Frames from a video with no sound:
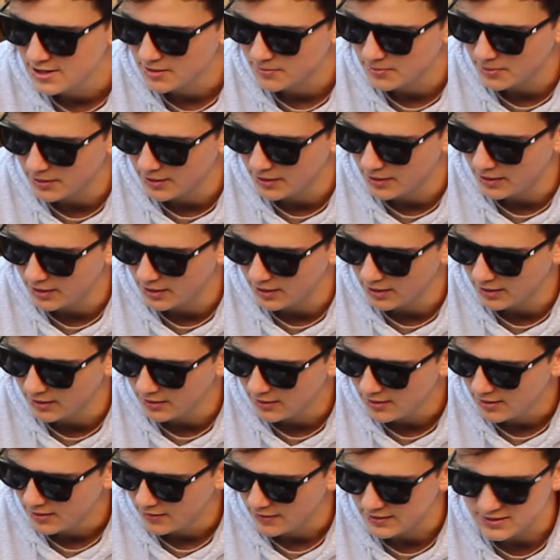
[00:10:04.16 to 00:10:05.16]

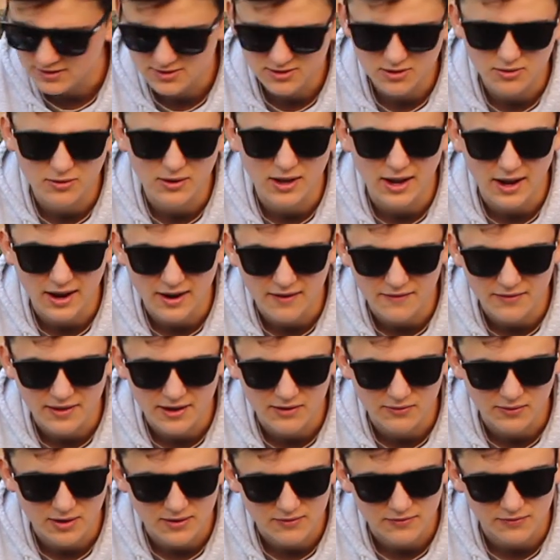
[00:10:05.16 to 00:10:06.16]
But they just don't have
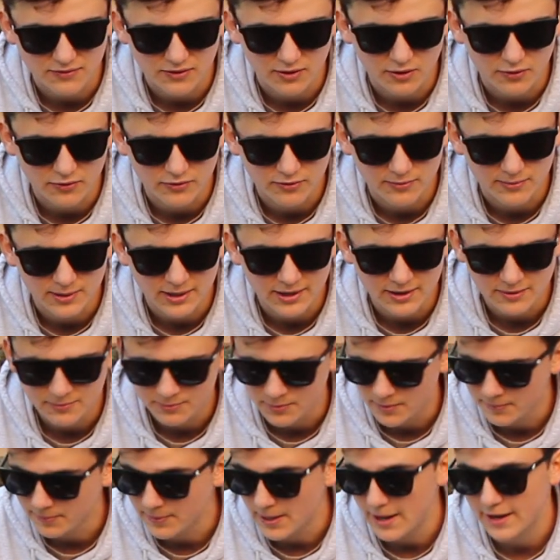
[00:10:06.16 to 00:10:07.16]
that right feel for me.
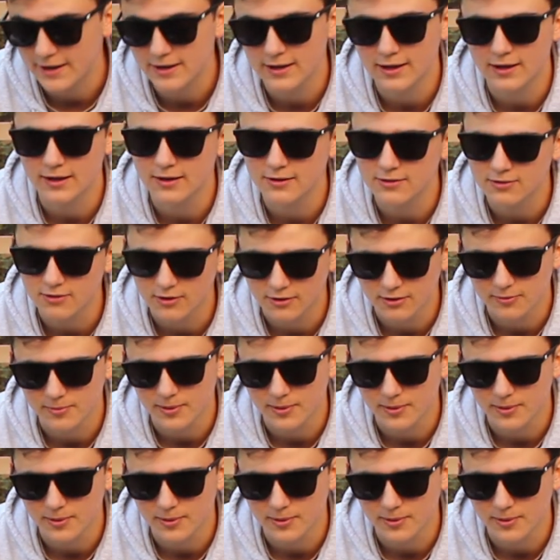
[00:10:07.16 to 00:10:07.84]
But backhands are the